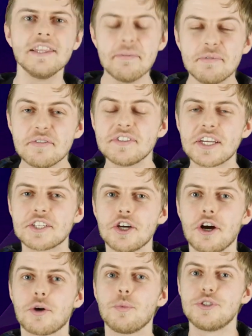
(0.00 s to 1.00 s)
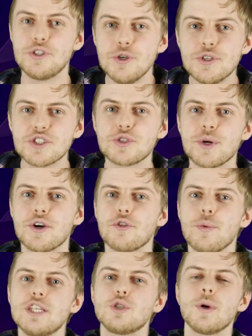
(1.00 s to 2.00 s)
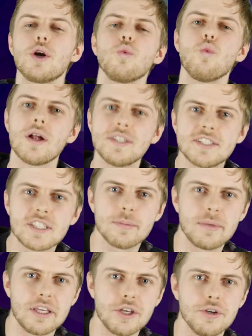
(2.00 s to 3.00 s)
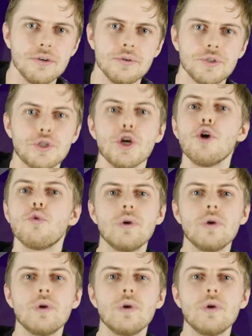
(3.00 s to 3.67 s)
Libs of TikTok was using Twitter the way Twitter wants to be used,